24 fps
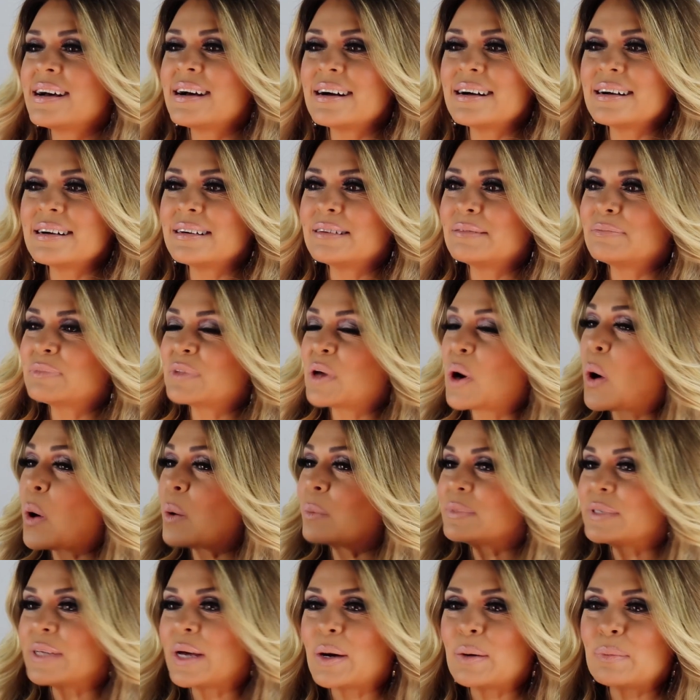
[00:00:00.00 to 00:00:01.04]
The
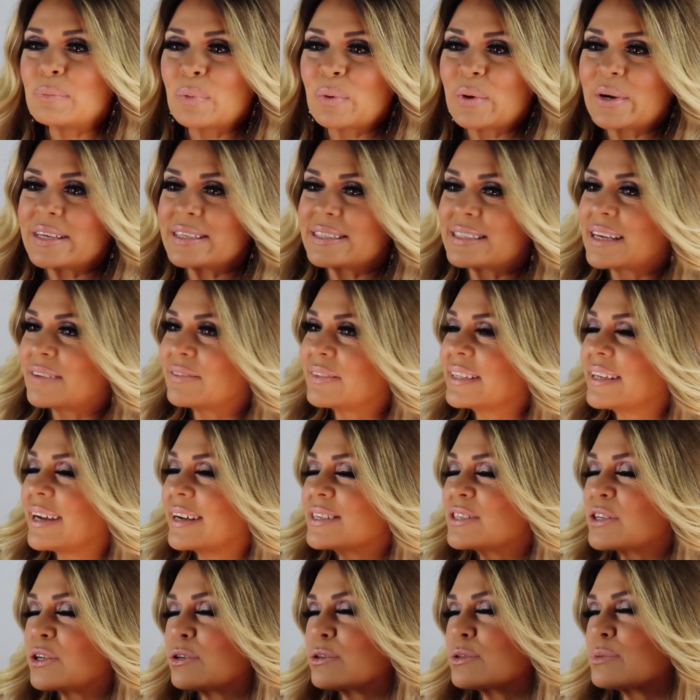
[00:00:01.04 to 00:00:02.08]
Hometown Boys, David
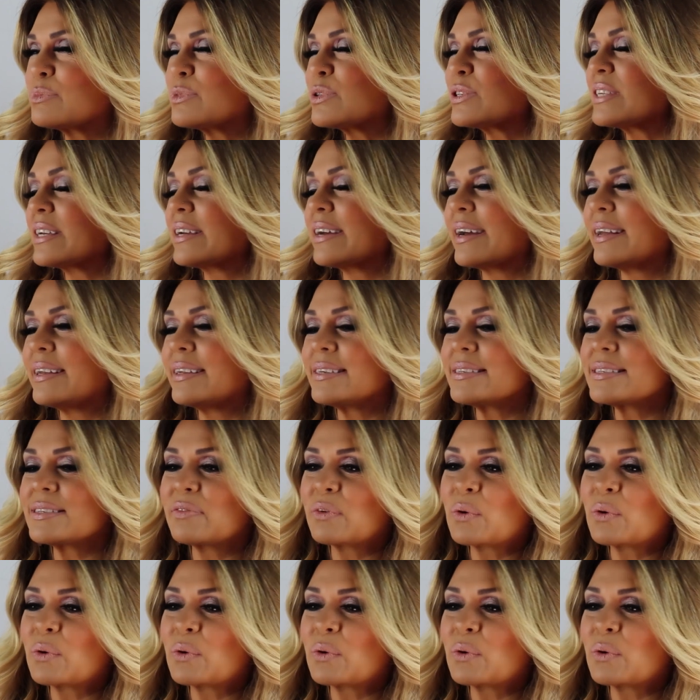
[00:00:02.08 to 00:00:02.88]
Garcia Los Musicales,